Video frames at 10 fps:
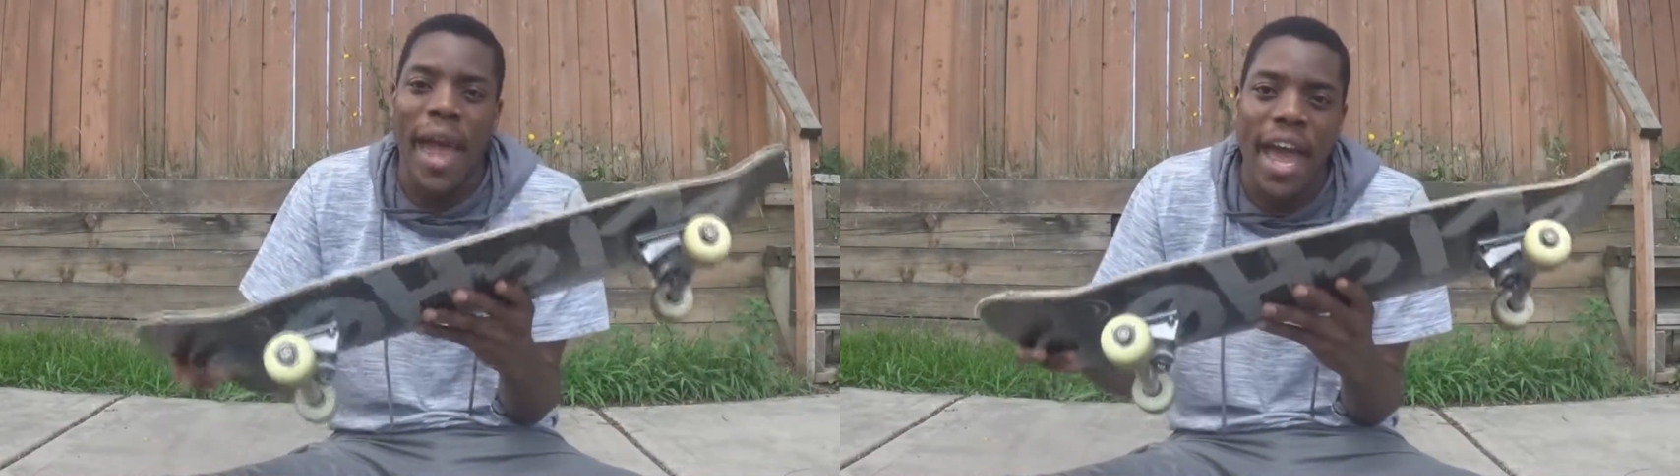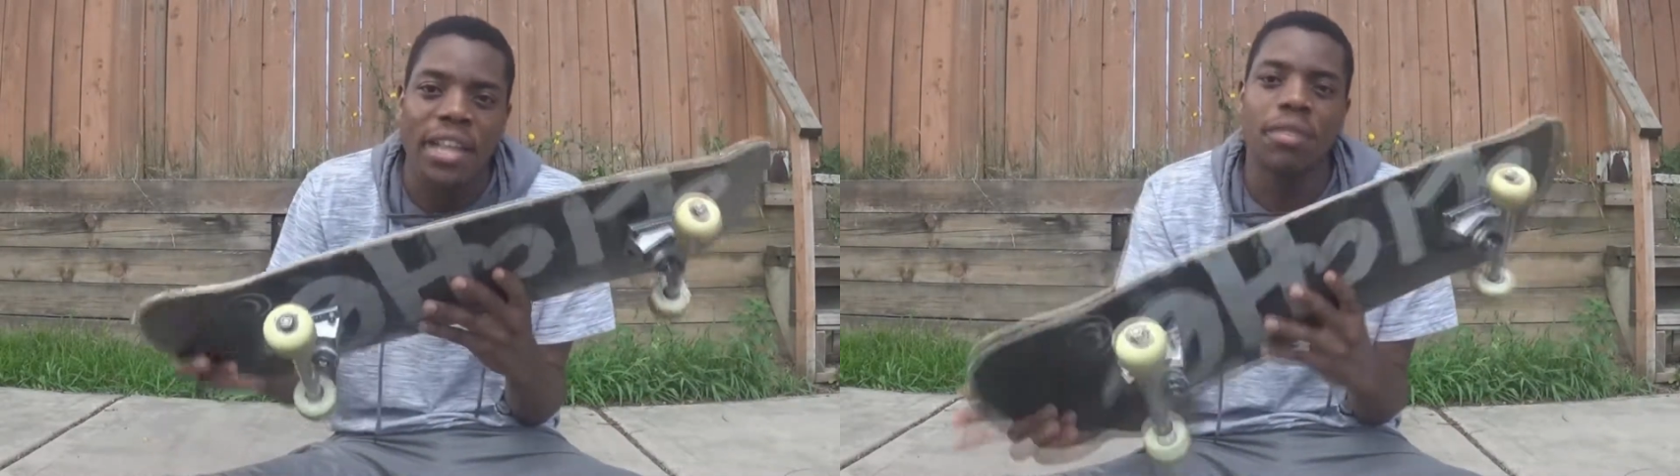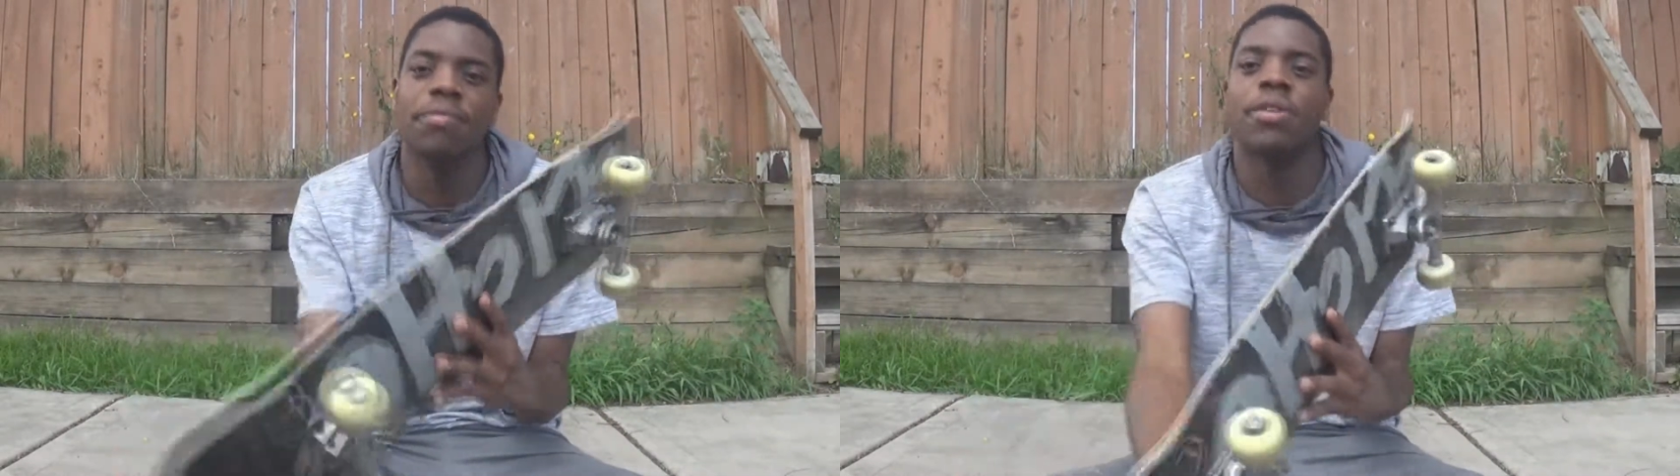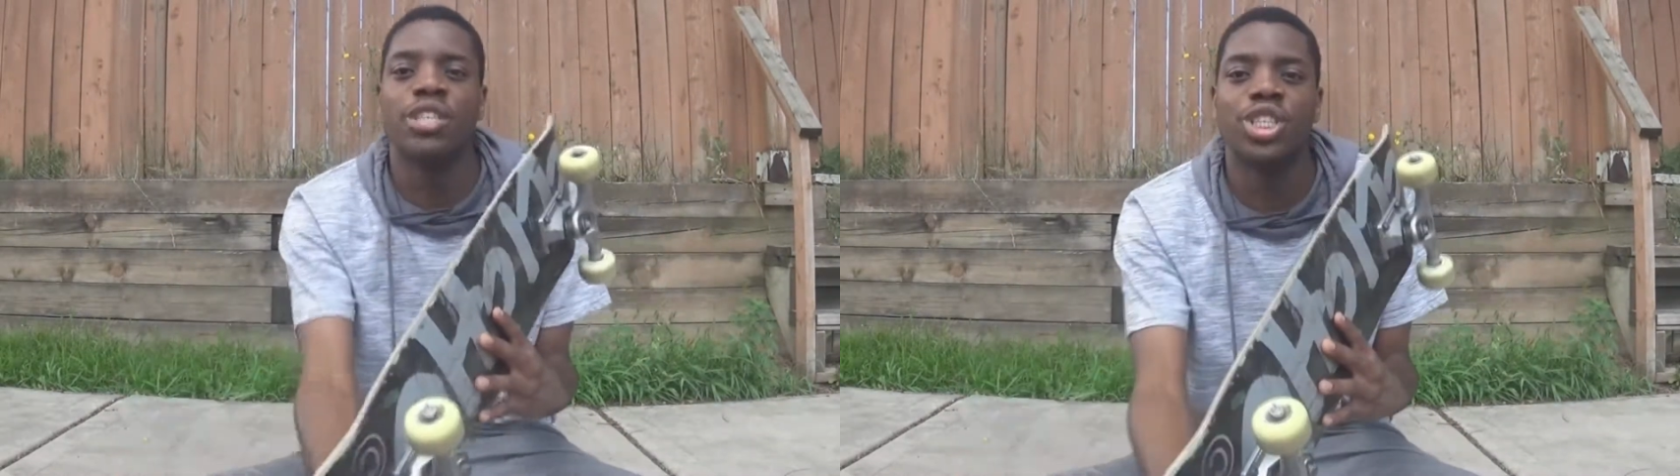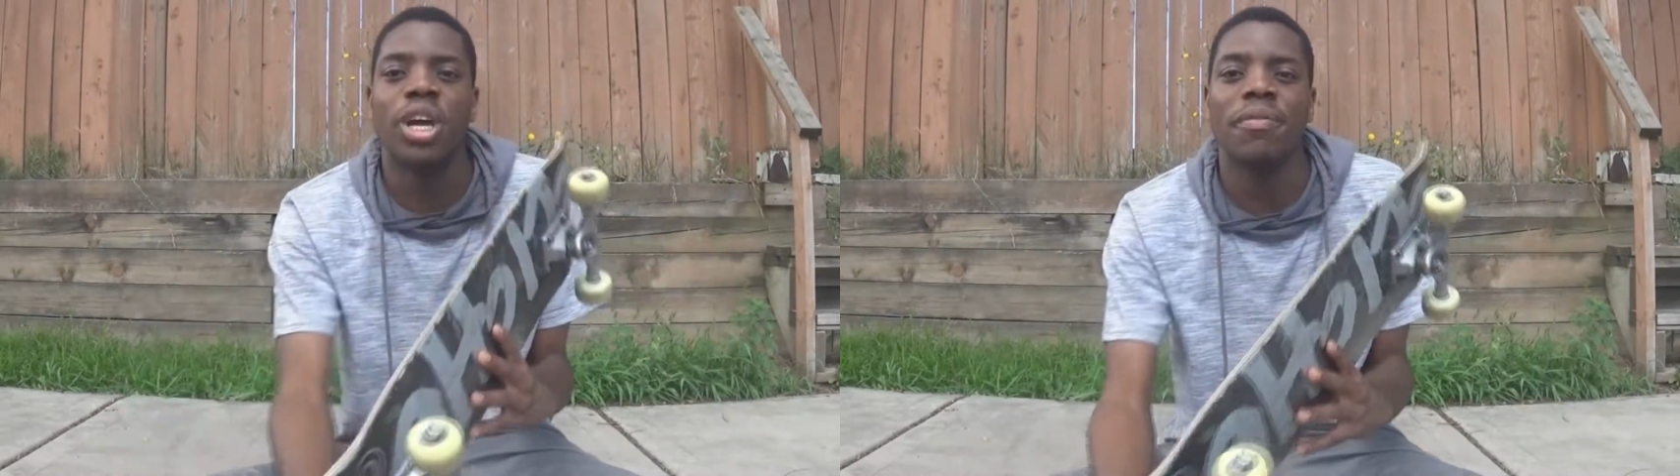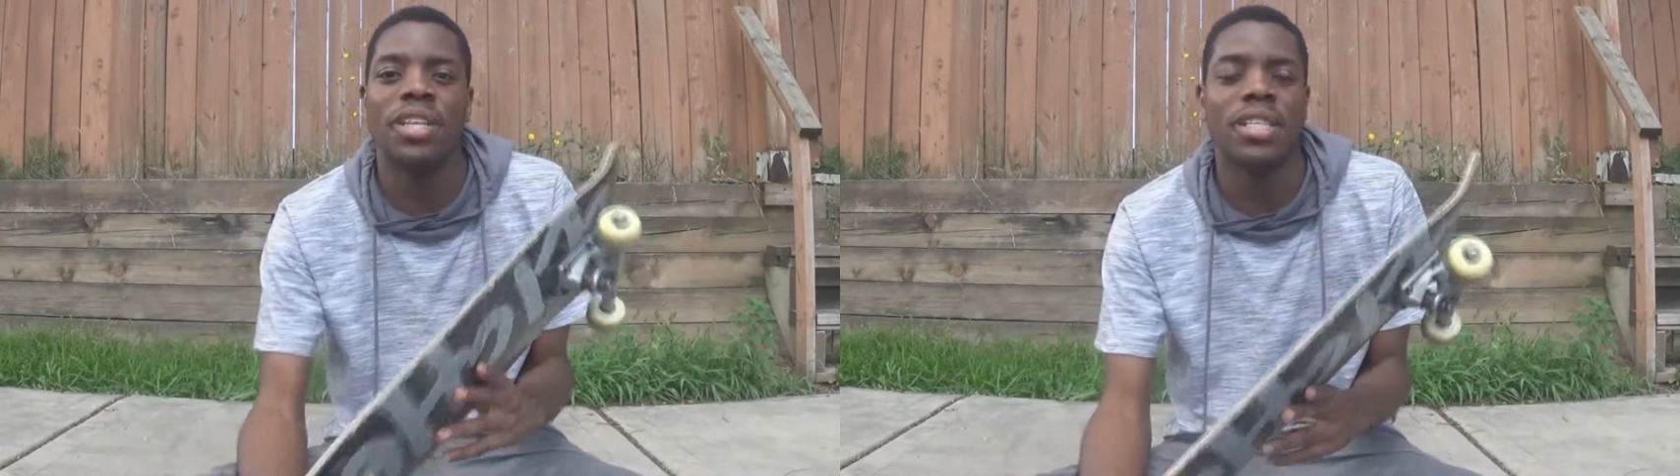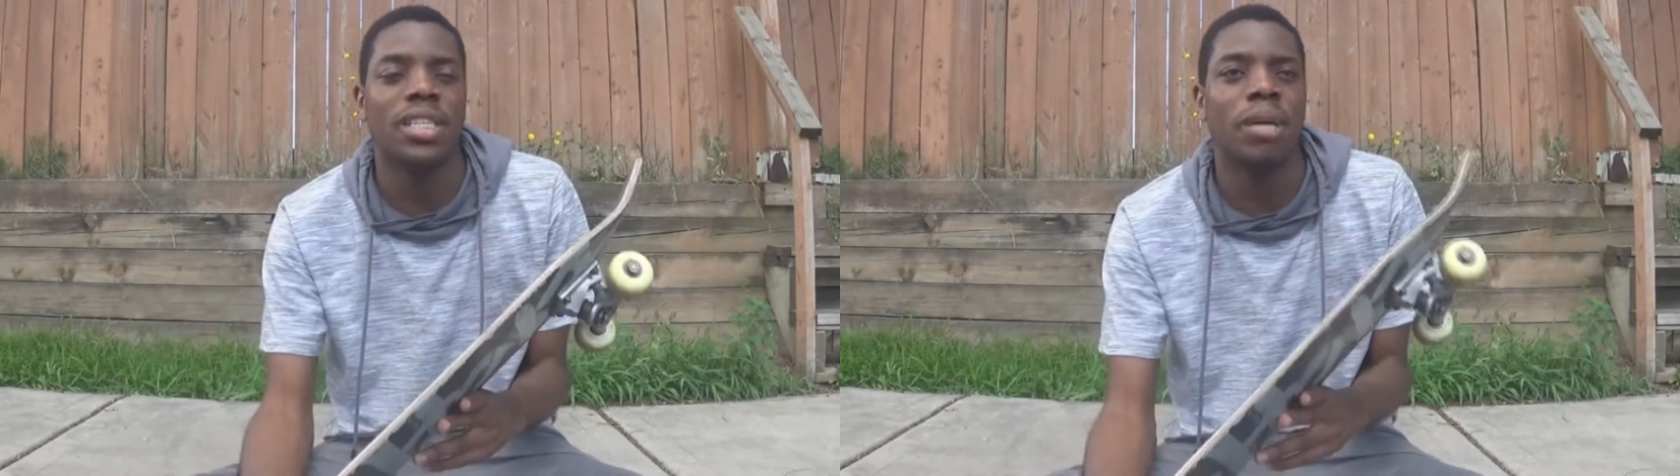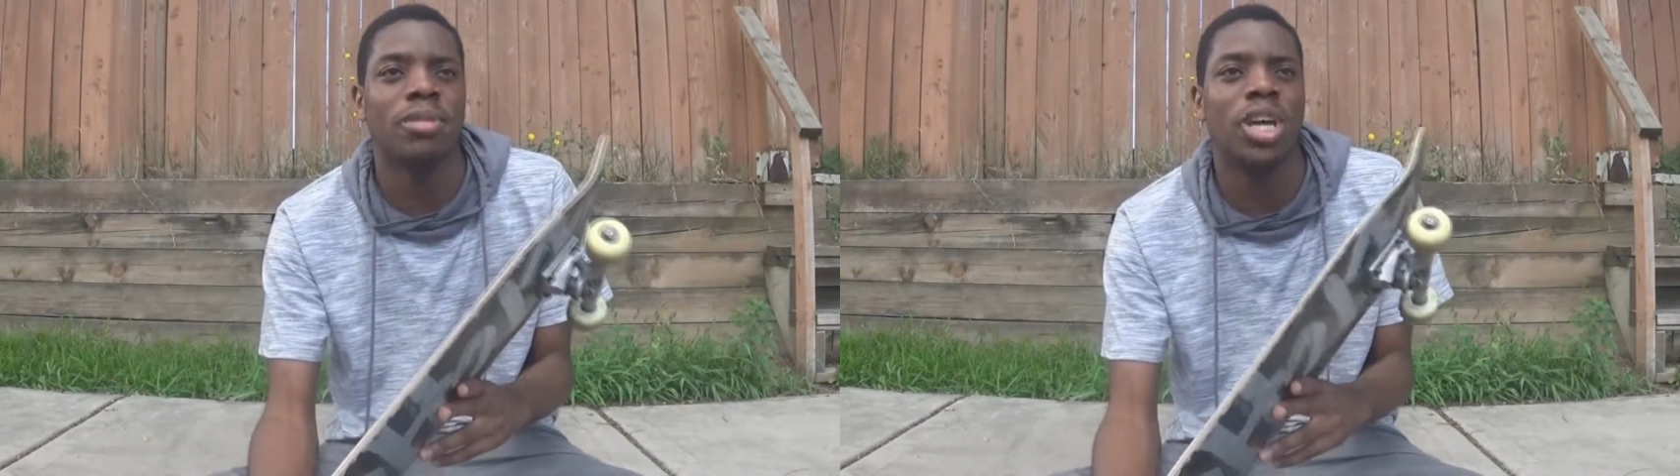and the front shove at the
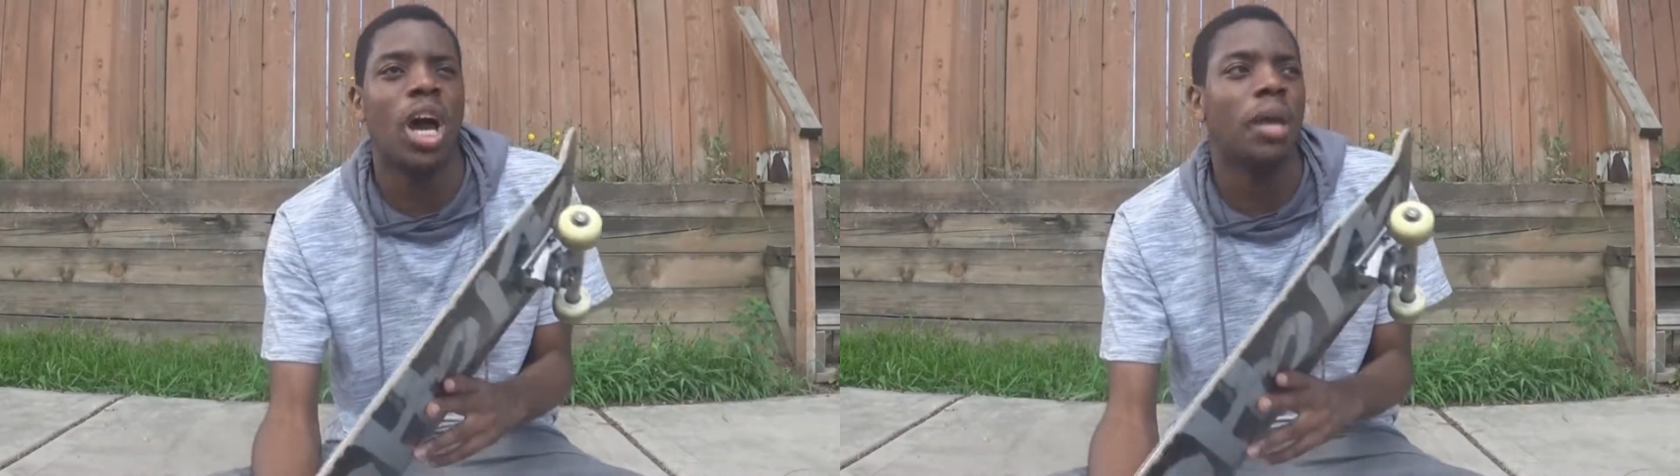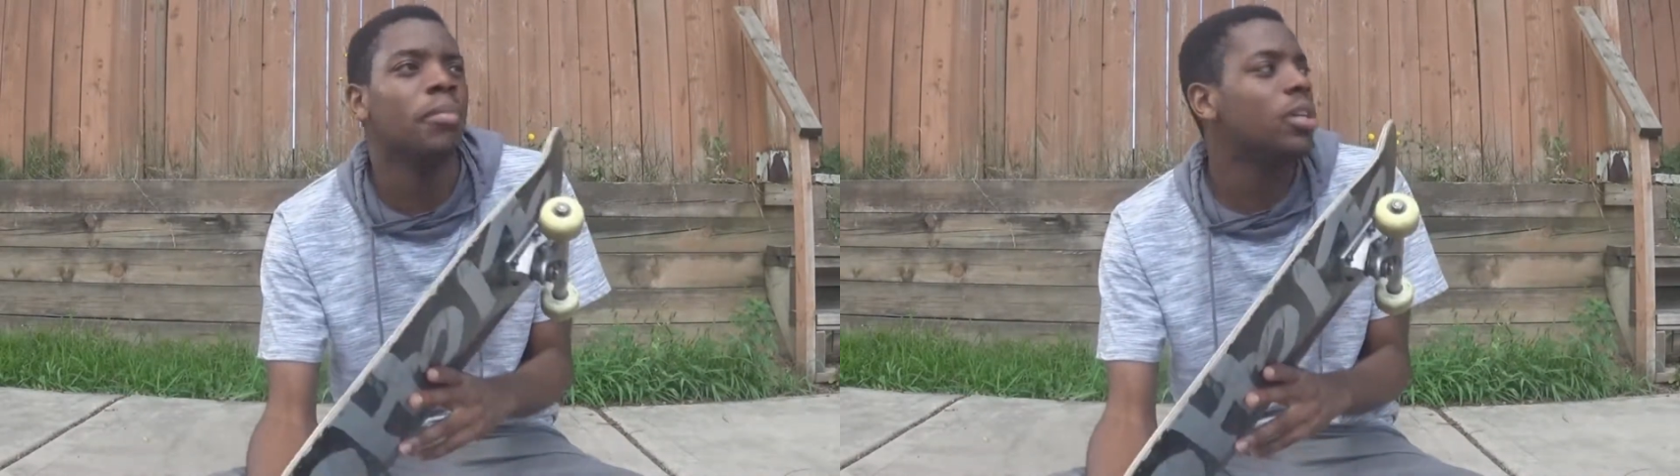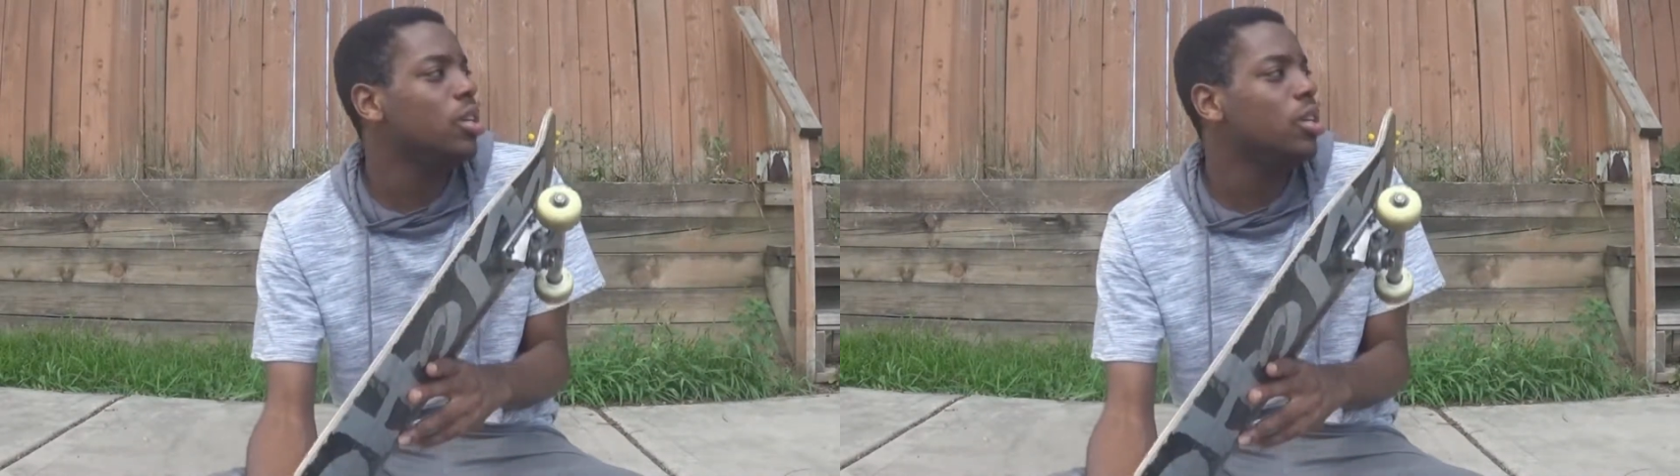same time.